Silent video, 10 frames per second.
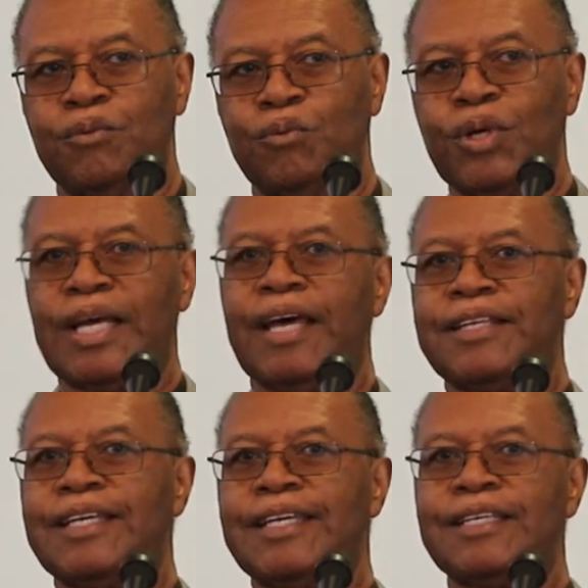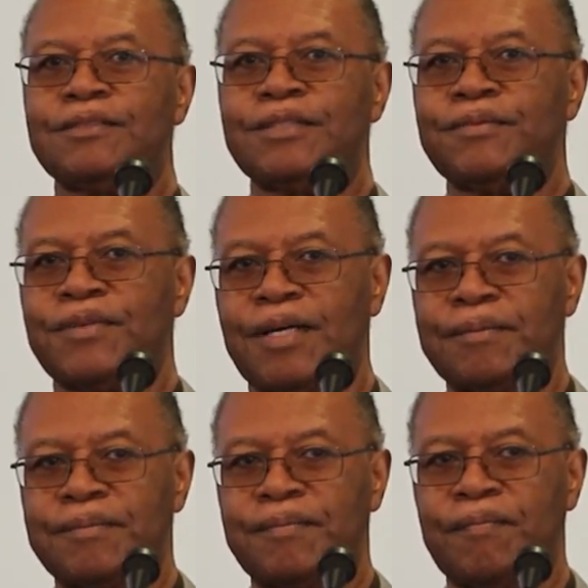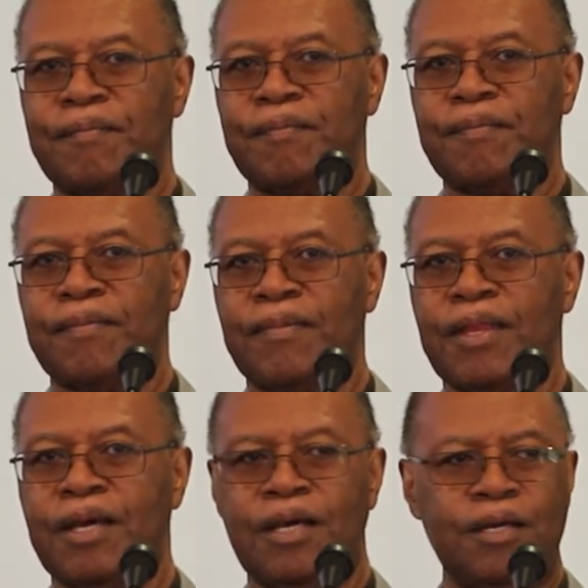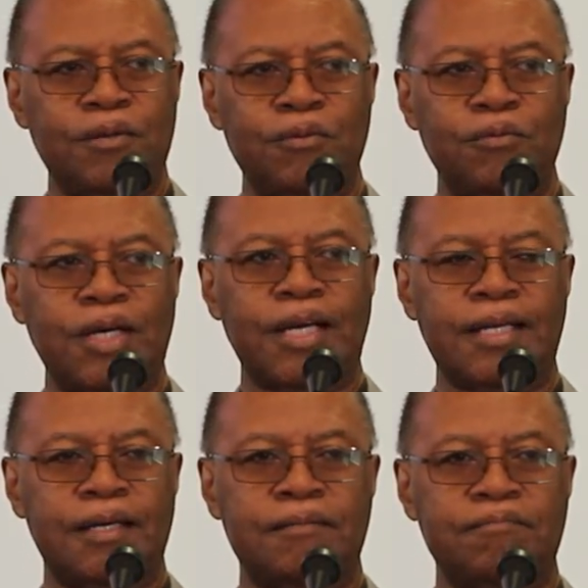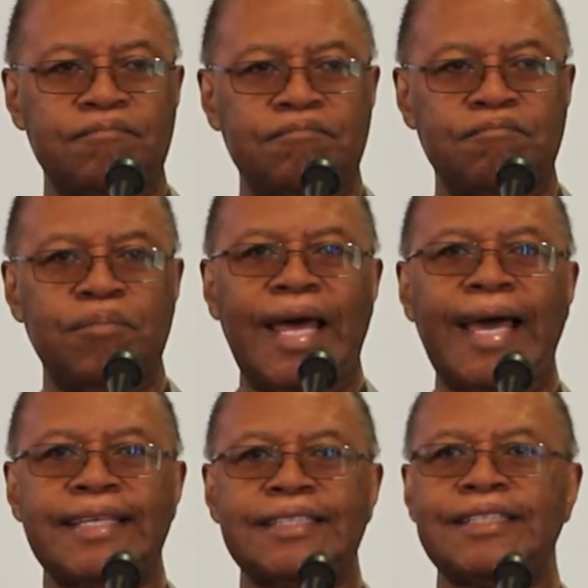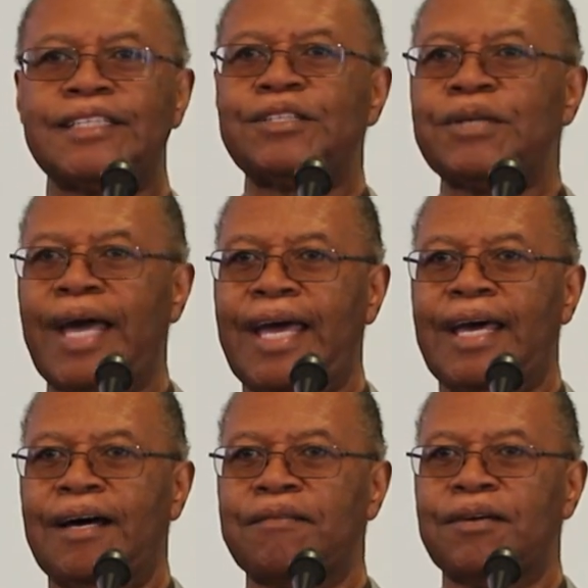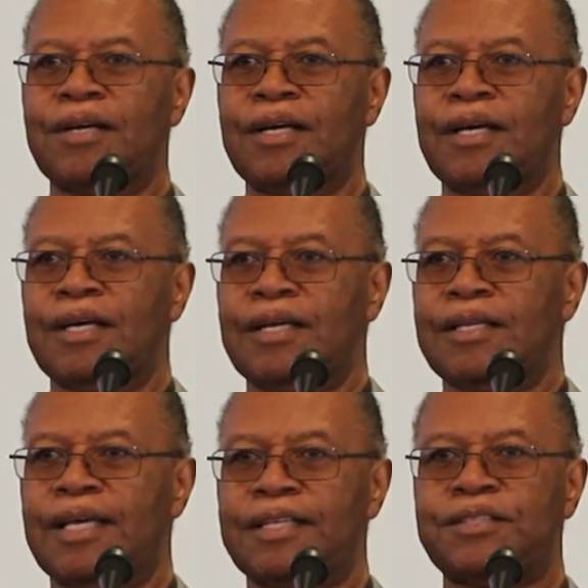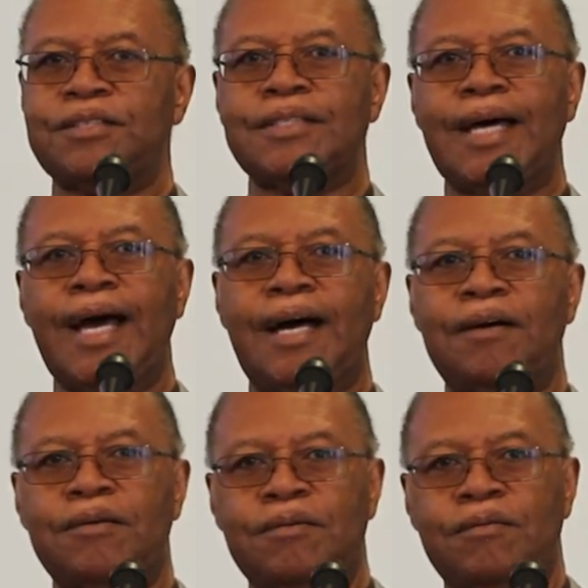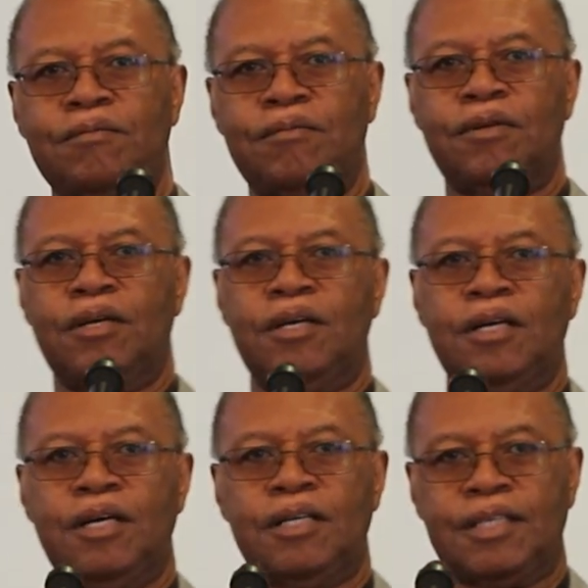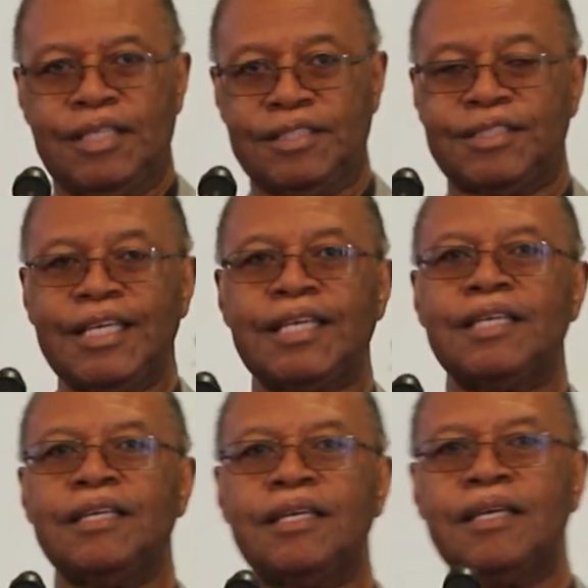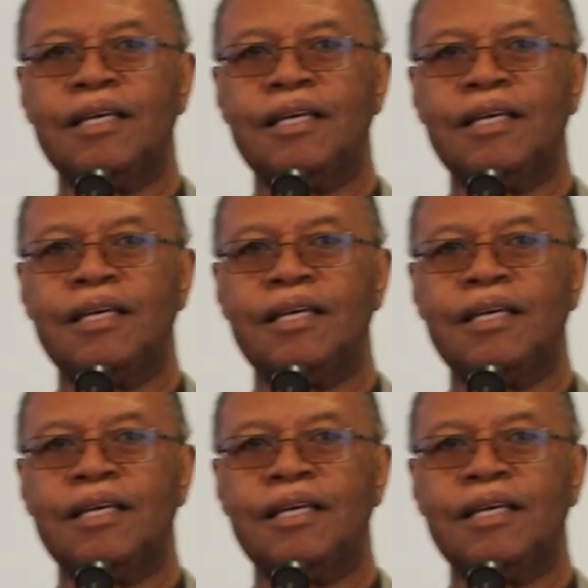What has he healed you from? What kind of blindness did you have that you now can see?